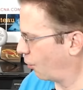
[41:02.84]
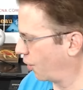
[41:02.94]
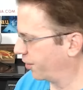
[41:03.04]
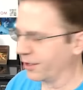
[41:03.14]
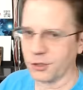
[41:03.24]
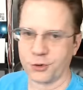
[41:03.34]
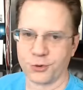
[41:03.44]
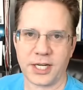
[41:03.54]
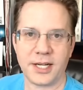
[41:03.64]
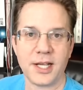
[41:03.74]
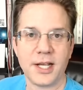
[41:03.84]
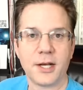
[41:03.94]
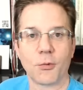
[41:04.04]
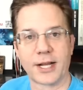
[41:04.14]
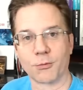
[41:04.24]
near the tree where
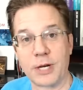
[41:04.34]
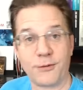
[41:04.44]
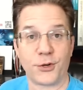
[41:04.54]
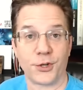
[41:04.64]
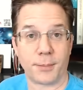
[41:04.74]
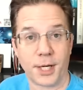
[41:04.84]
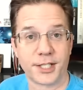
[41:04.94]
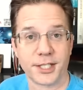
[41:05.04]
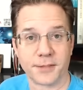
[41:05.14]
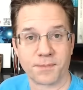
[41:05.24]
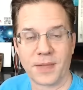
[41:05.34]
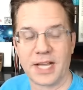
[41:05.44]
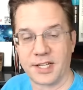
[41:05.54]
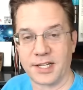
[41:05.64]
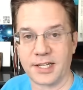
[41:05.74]
I can refill the bucket,
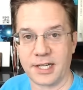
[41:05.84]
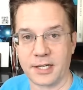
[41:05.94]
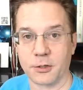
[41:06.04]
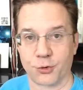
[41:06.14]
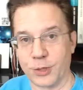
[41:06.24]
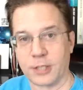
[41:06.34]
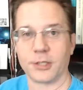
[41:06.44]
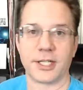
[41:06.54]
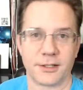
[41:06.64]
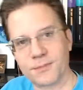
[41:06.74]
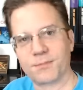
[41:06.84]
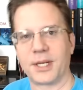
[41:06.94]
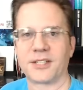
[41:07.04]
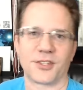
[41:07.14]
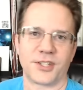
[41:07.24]
and then it'll trickle in
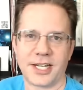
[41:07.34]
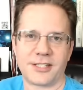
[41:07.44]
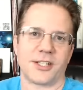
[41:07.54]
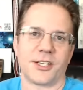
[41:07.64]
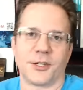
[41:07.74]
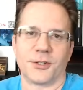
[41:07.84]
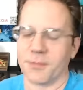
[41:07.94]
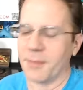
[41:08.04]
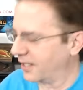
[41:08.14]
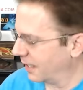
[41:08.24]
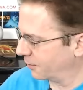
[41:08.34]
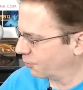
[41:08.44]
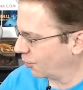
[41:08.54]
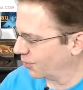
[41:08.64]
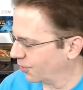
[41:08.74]
based on the ATO demanding how much
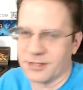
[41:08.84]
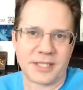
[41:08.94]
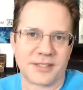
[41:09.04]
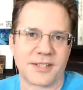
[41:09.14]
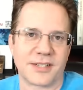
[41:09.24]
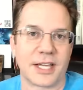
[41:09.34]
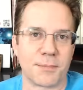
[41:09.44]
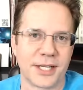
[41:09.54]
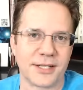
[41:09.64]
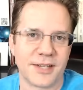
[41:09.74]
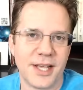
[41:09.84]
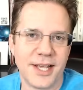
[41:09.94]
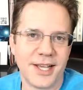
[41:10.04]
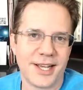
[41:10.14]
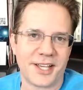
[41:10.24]
water needs to be inside that base,
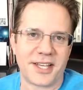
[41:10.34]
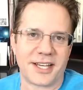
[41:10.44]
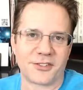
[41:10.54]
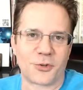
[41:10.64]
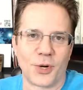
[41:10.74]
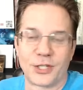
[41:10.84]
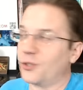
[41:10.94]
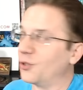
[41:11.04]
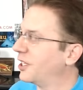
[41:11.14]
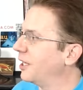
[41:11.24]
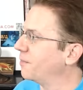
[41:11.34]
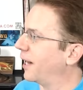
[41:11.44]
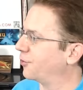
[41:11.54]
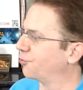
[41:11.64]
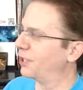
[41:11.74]
and that is going to keep my
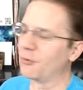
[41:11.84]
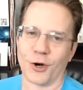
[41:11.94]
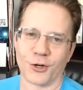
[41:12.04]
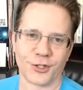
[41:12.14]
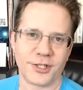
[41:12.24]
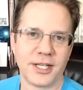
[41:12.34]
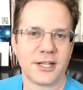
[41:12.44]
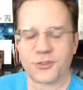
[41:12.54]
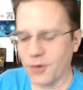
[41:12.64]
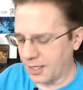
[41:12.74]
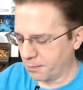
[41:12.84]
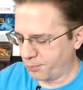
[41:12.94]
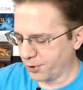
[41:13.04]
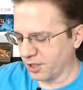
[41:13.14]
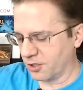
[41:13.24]
tree watered so I can
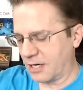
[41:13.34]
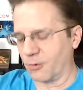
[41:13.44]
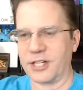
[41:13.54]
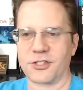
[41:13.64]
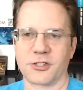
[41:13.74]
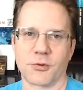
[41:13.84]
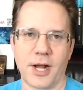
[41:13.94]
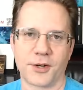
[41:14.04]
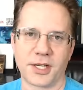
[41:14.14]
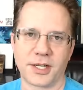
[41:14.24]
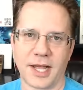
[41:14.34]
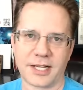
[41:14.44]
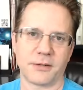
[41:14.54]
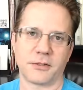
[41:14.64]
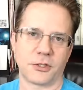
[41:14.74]
put the decorations around it and I
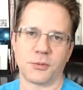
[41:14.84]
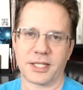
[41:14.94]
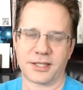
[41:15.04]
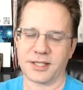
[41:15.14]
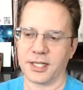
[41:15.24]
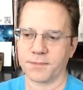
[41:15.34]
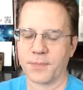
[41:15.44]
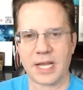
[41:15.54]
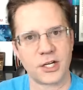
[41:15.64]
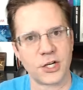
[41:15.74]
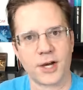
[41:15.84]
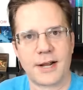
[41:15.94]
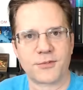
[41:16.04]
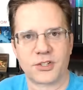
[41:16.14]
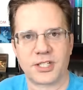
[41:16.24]
can do my thing and not have
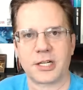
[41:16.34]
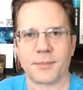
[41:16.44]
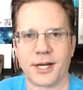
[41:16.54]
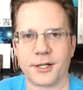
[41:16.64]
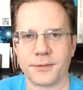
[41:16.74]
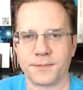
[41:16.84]
to think about